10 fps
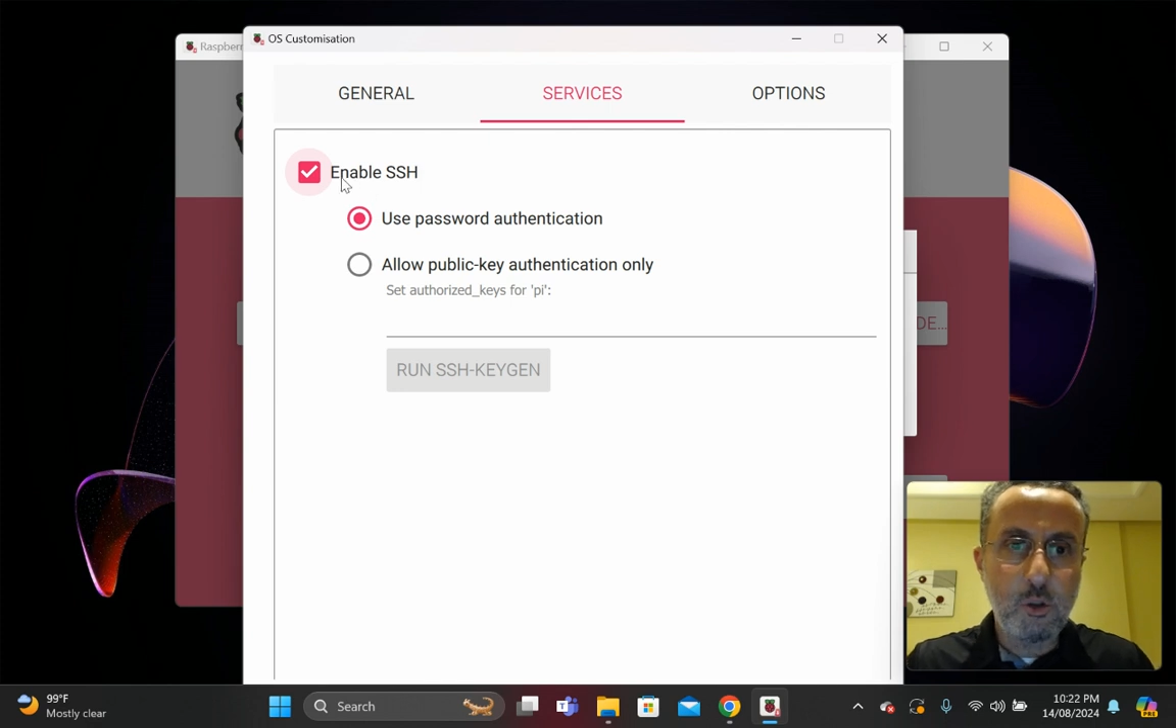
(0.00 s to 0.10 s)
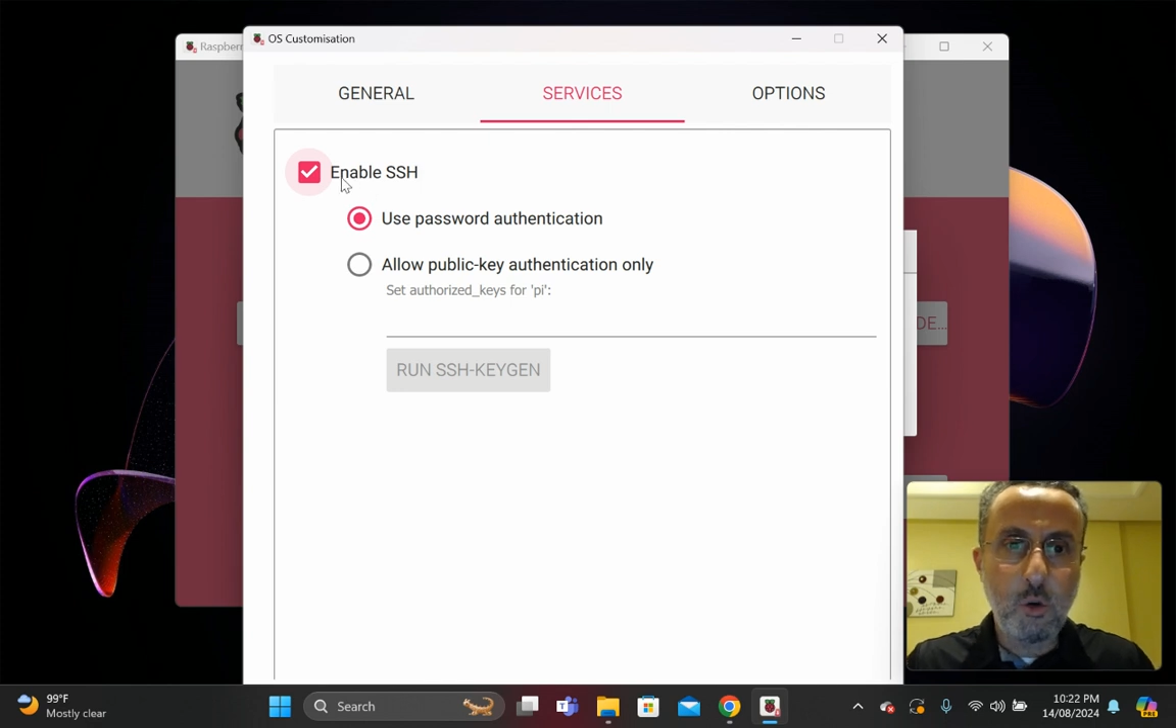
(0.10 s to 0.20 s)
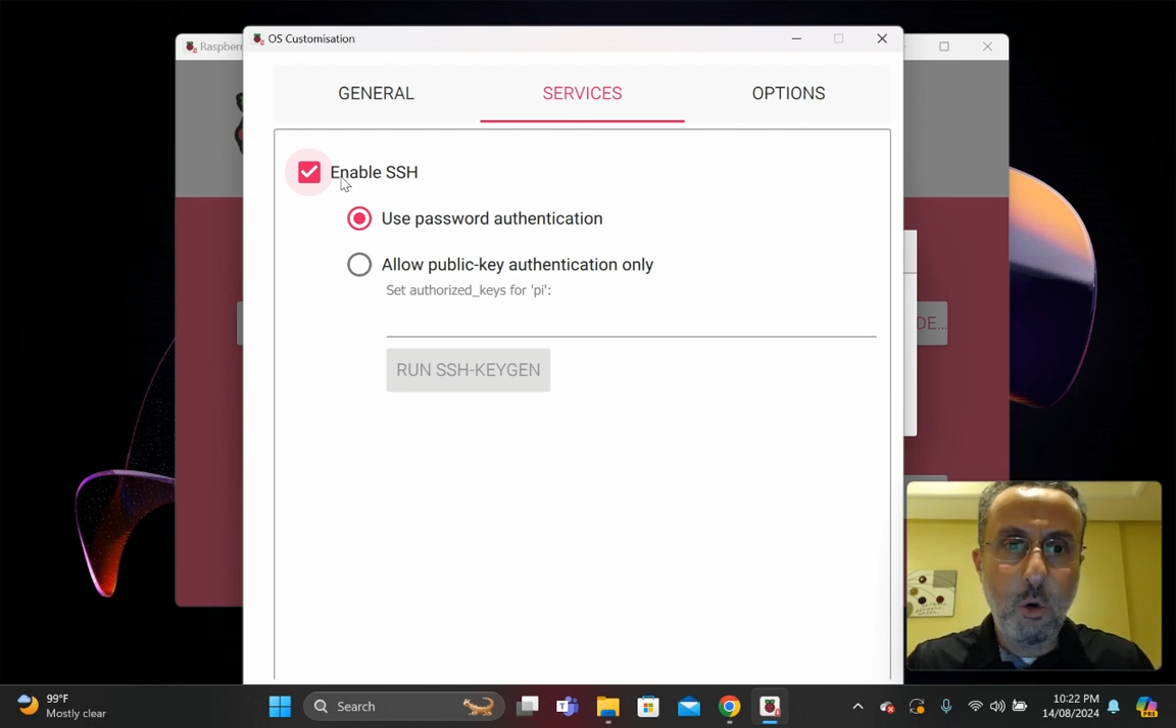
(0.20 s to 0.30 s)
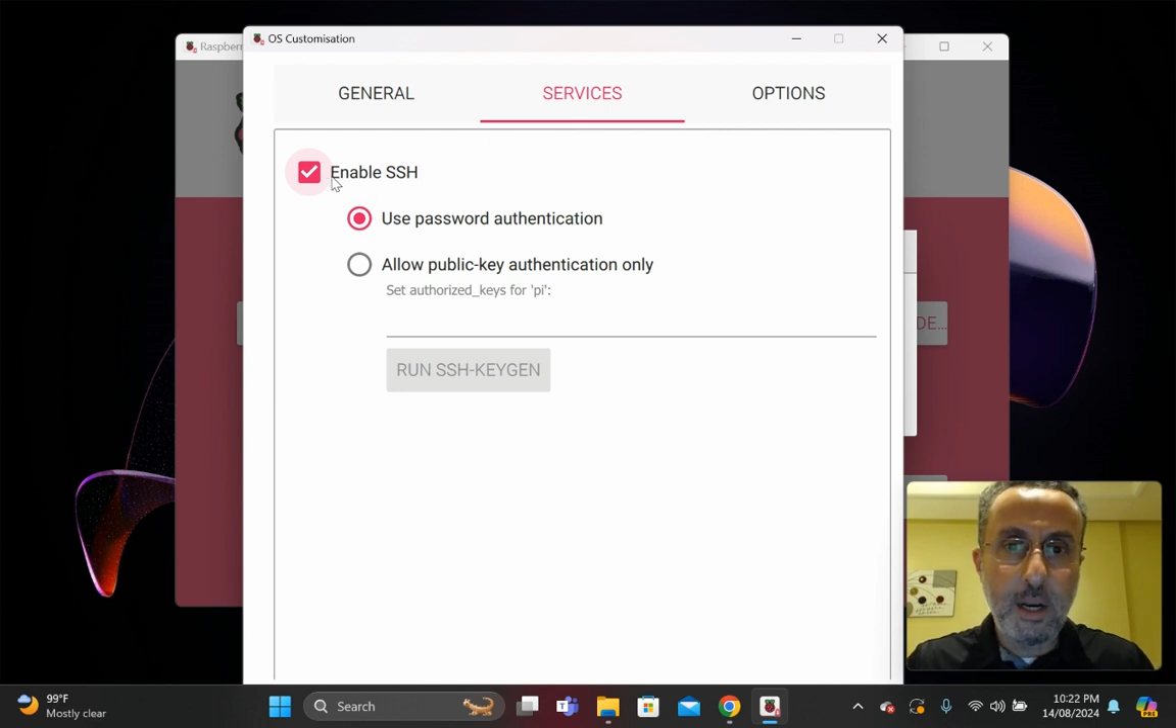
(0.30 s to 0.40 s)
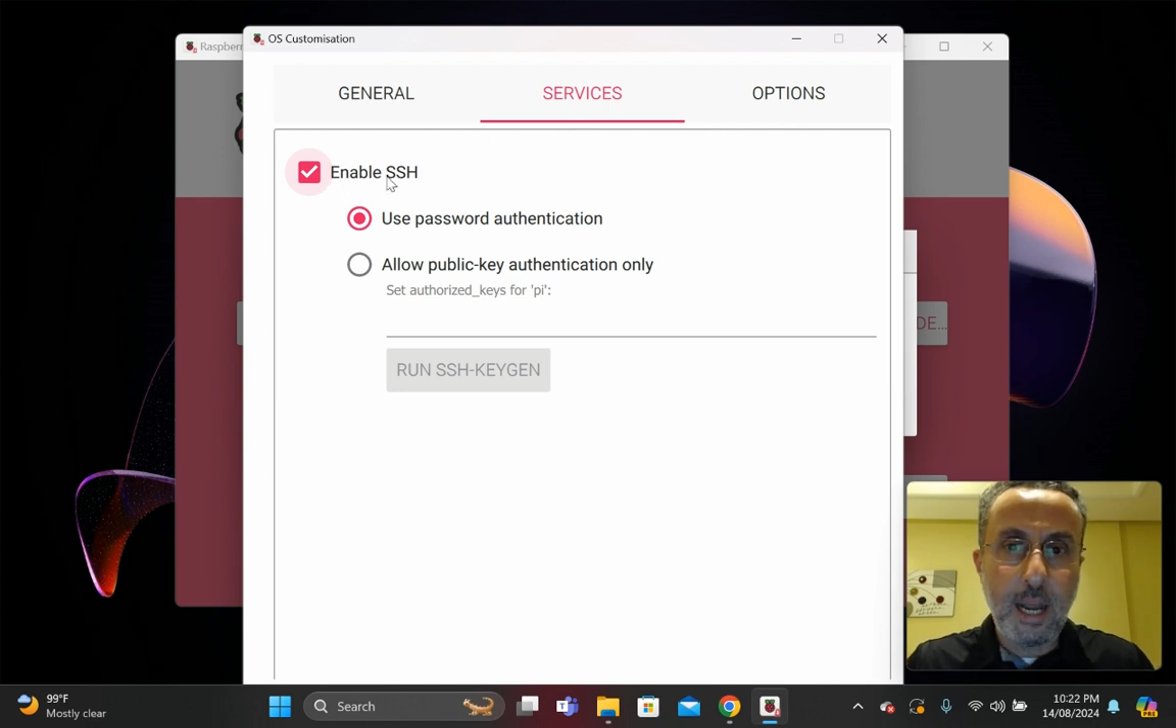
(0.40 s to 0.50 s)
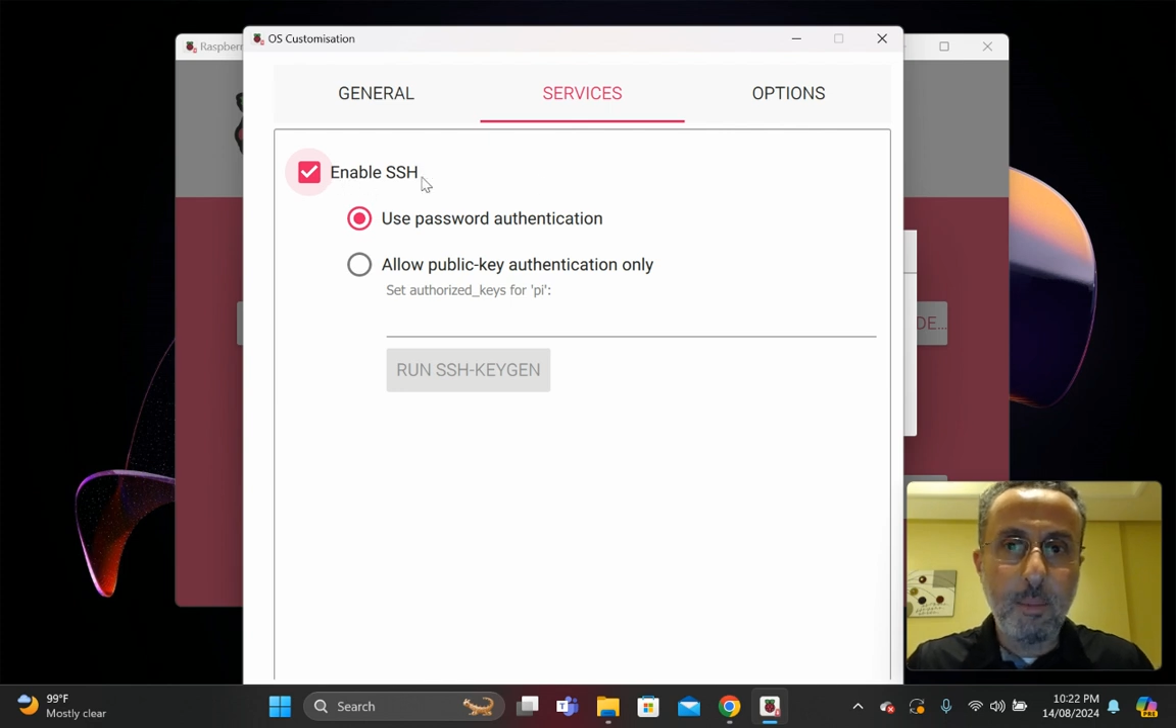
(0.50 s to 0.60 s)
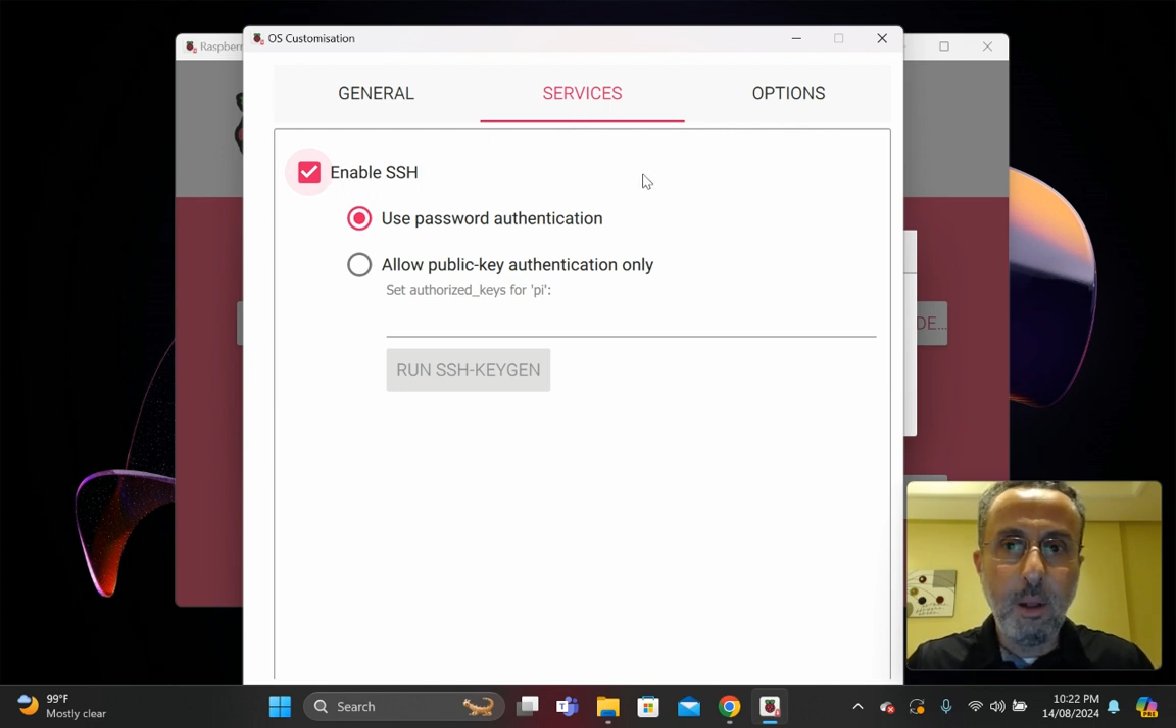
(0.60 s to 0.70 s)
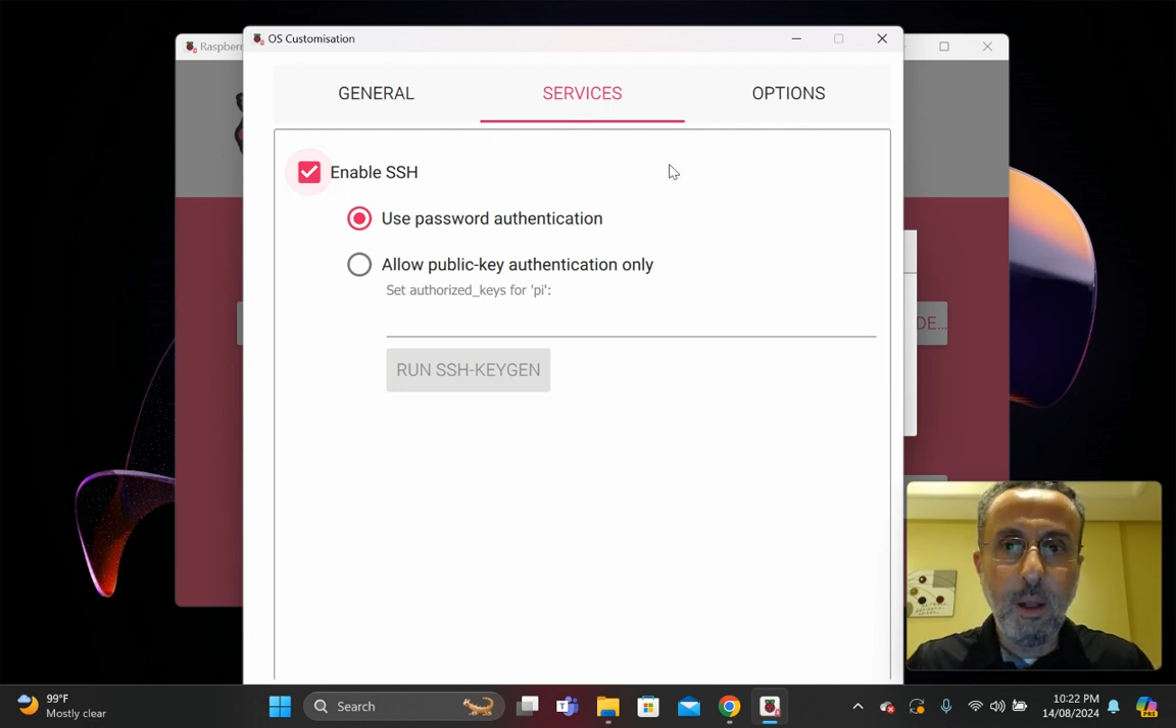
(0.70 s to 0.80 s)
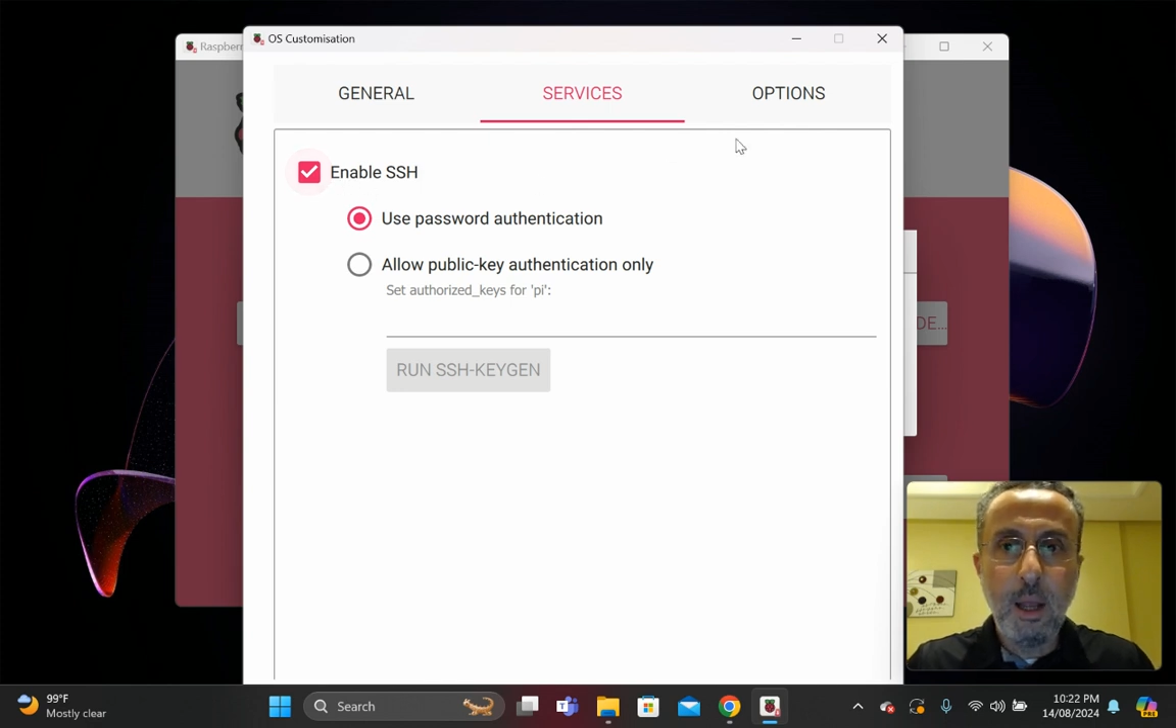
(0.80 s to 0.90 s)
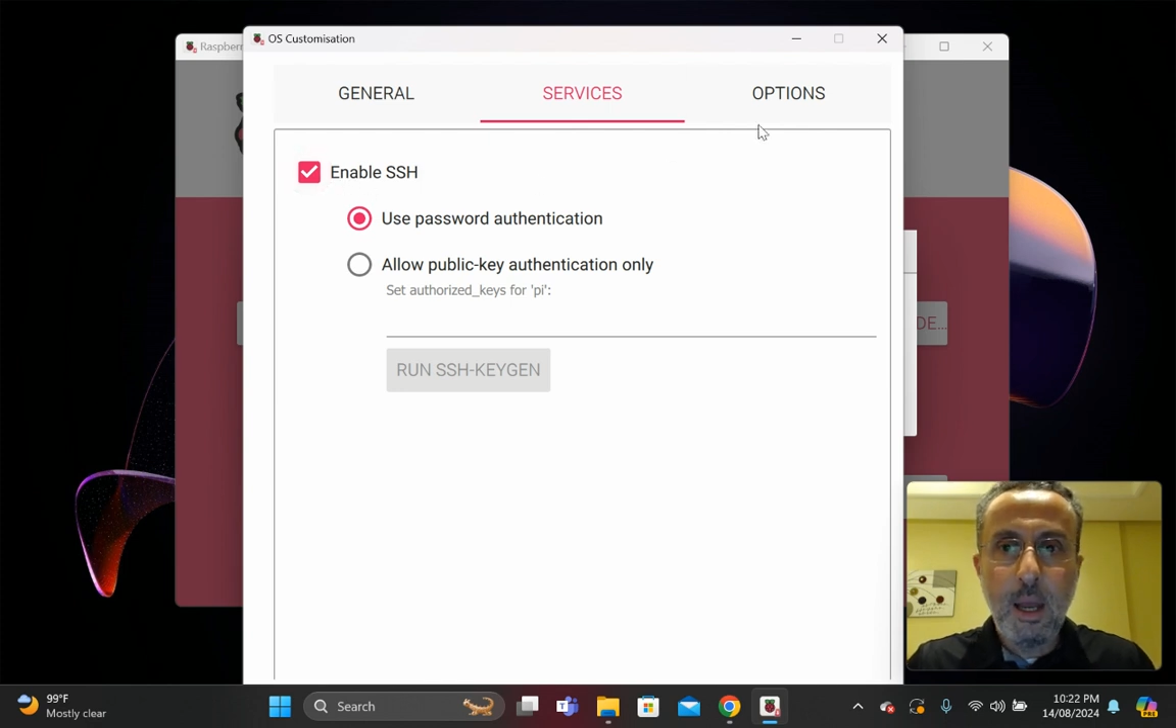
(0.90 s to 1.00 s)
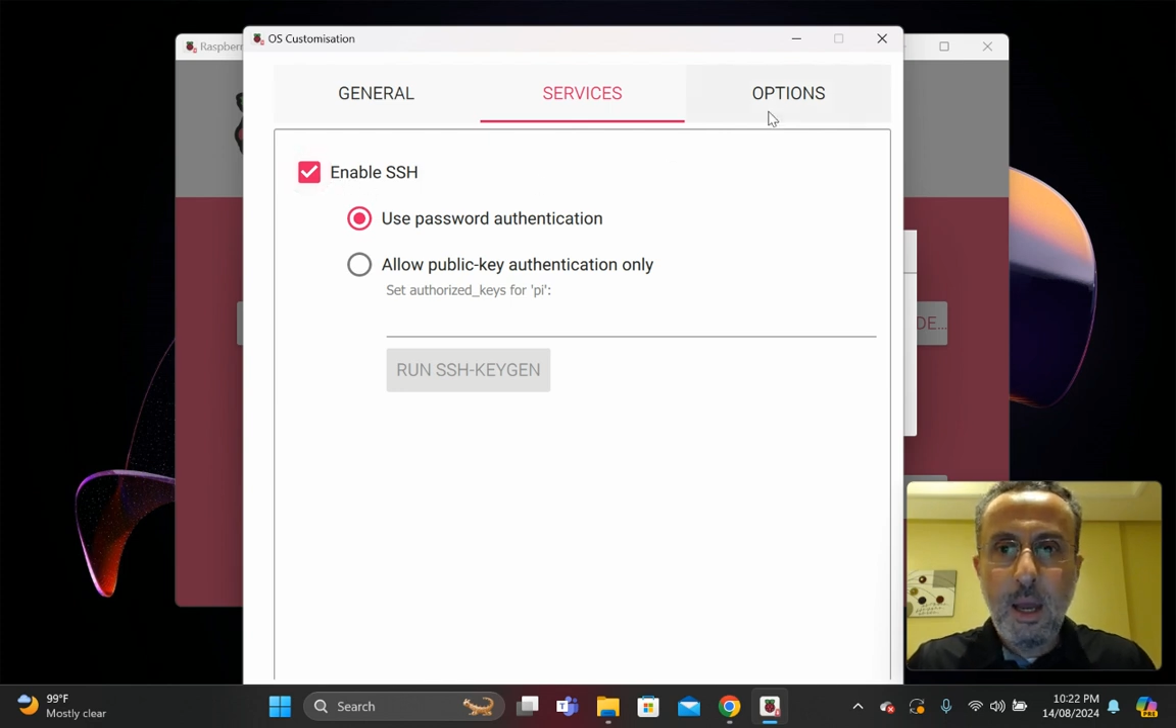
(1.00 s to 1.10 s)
So enable,